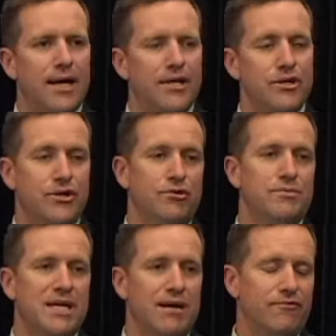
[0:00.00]
youth
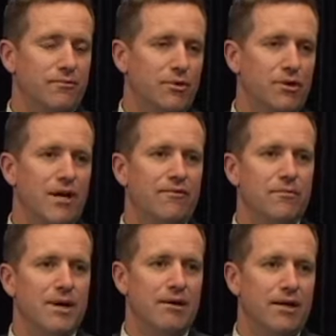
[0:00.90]
groups come from all over
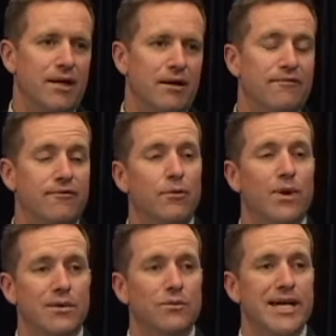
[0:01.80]
America for
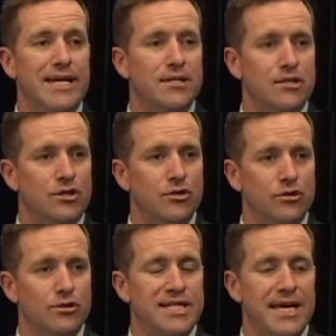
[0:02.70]
1 week
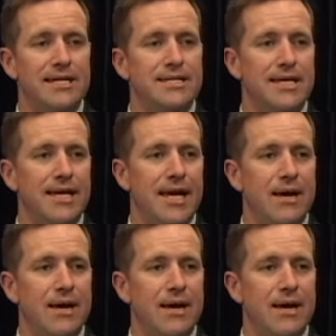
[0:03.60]
to Tennessee,